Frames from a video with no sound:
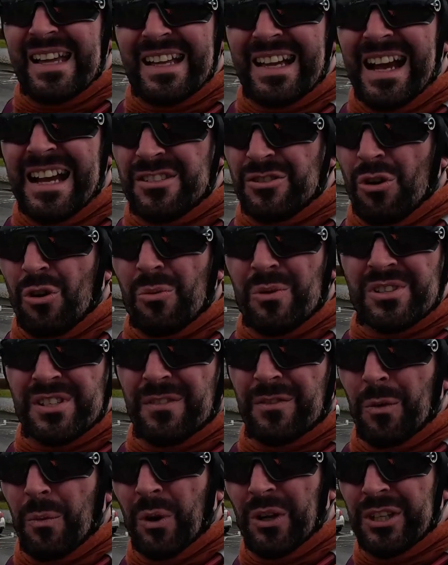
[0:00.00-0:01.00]
As always,
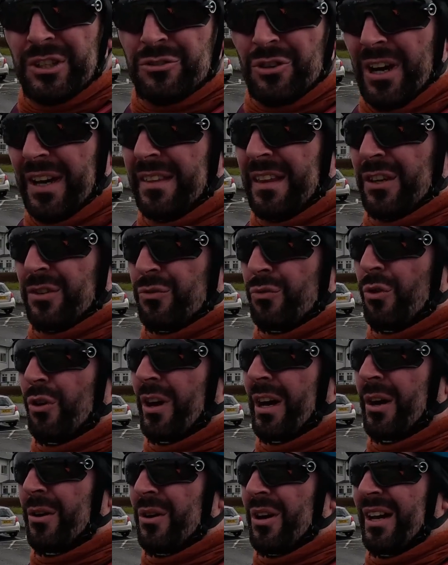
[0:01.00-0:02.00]
if you want to try this route
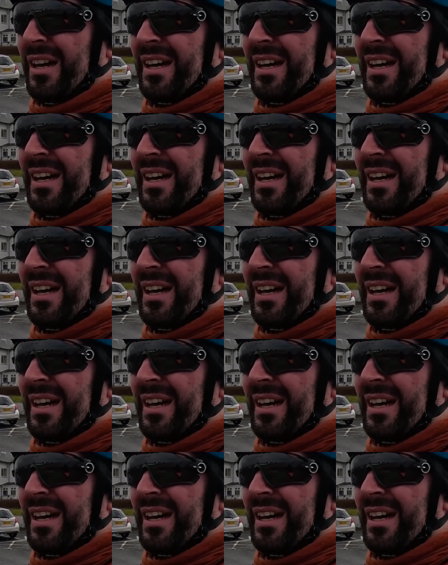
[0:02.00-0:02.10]
out,